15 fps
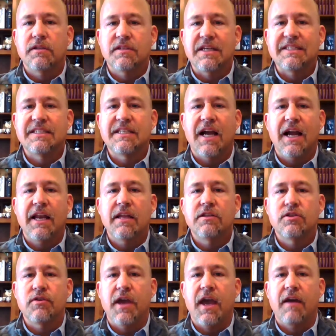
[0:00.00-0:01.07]
It's exciting
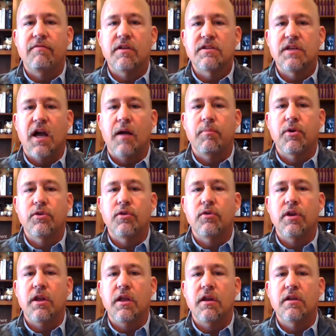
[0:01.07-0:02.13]
to have this
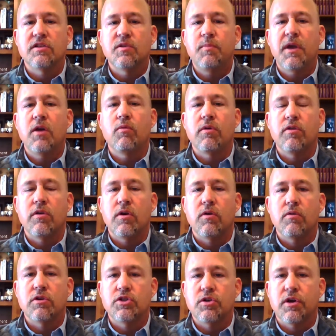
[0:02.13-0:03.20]
opportunity to speak with you
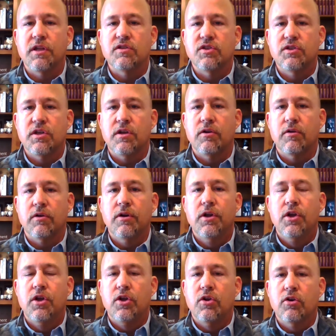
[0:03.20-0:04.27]
as you consider
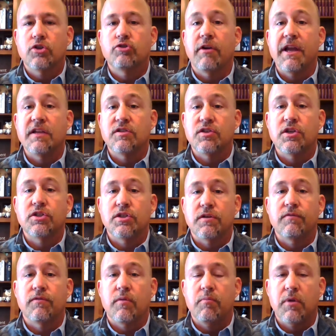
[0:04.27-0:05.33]
your transition
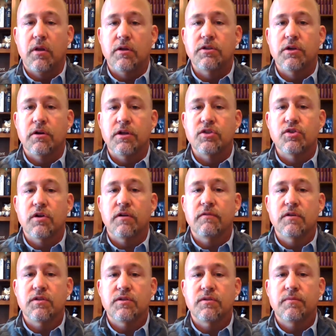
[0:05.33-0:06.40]
from military
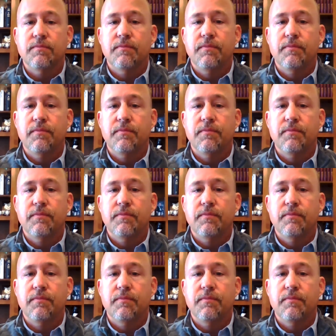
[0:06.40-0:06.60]
service.